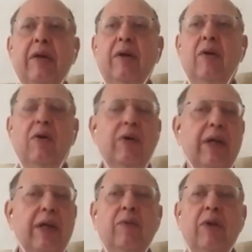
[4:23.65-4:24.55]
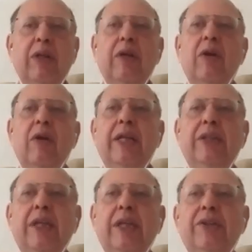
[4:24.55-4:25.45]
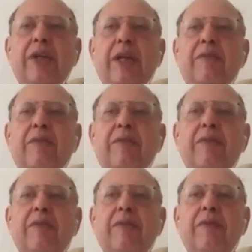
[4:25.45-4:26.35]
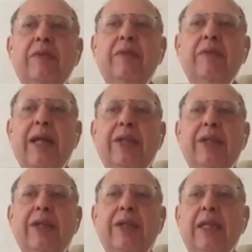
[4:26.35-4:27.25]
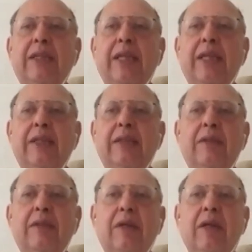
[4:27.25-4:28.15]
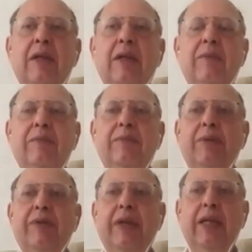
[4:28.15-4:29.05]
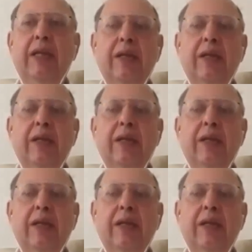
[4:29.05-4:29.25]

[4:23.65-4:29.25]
or in what they call an exchange traded fund, which will match the Sensex perfectly.